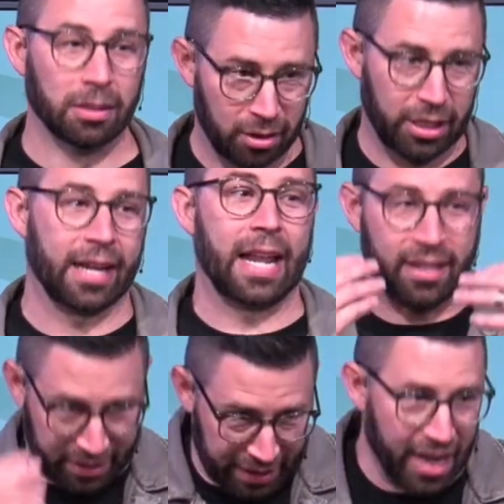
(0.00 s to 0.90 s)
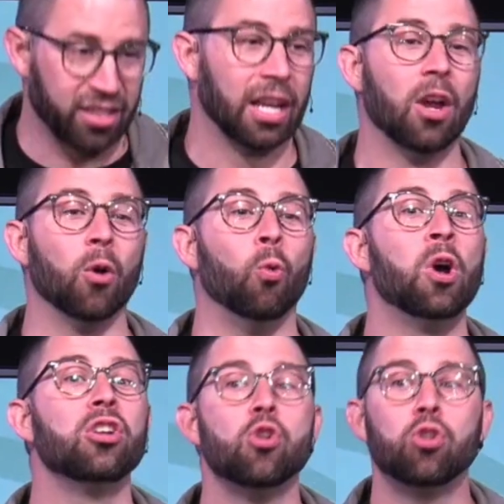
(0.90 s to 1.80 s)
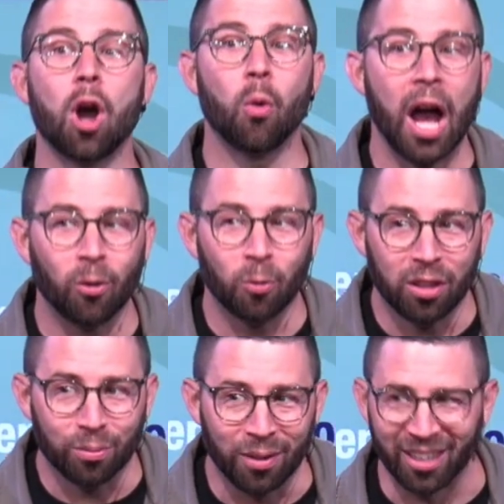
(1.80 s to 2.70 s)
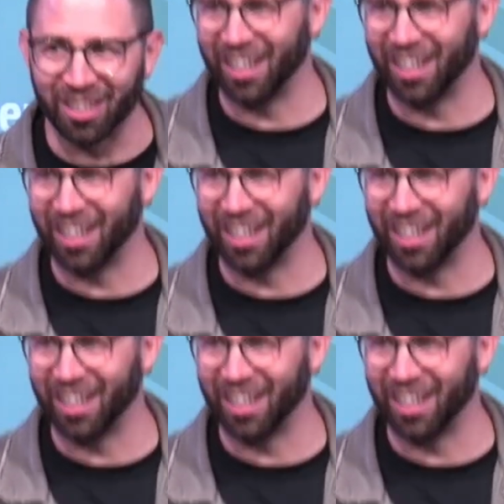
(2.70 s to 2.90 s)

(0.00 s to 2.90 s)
Got to like say, will you go out with me?